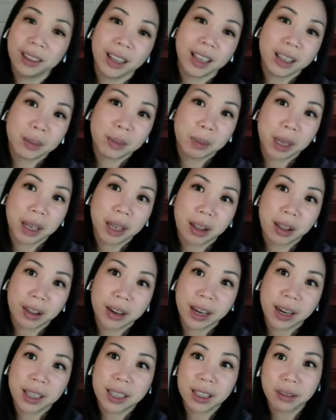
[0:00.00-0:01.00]
That could be another
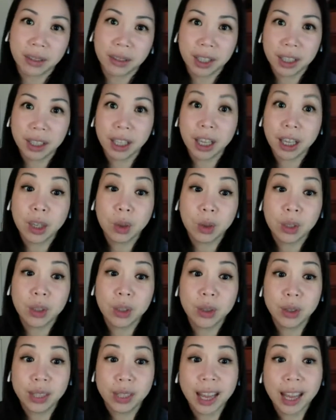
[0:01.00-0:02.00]
activity that you can
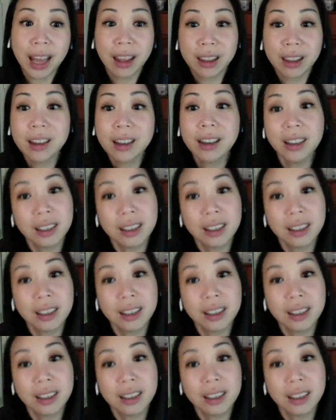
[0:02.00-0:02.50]
do together.